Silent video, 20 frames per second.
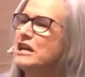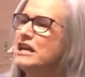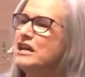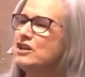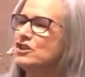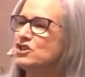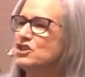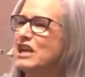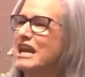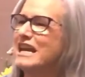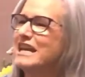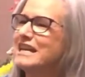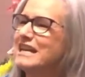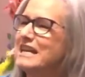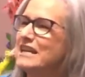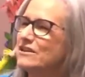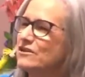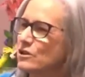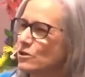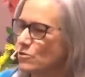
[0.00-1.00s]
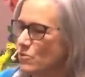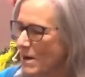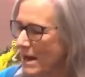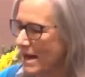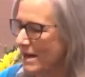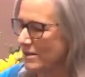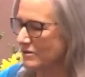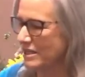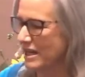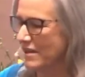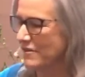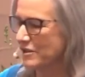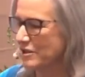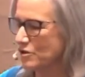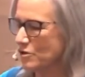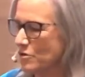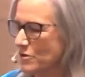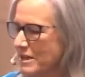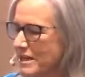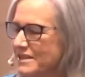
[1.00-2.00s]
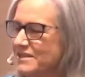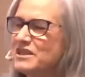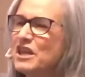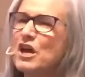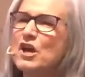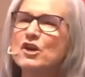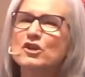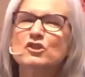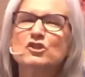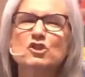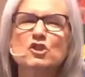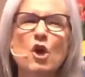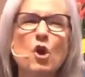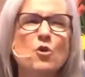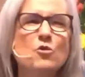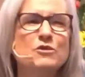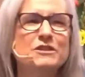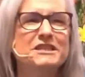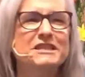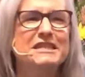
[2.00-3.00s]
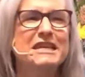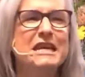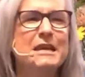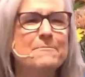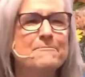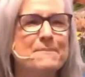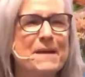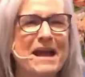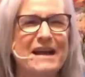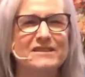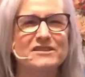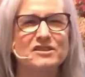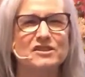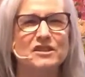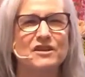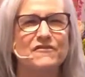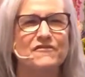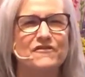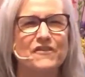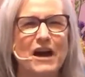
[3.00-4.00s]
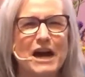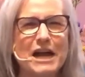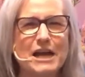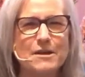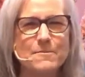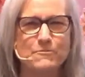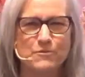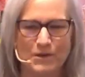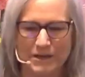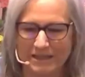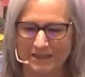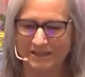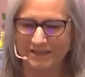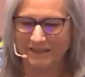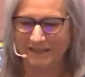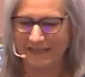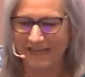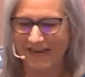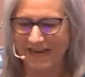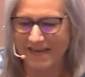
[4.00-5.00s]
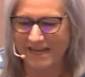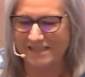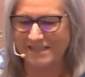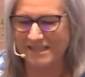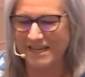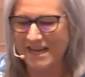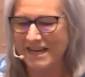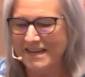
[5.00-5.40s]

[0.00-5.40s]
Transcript: shaking the ground and the trees so deep as to vibrate the land,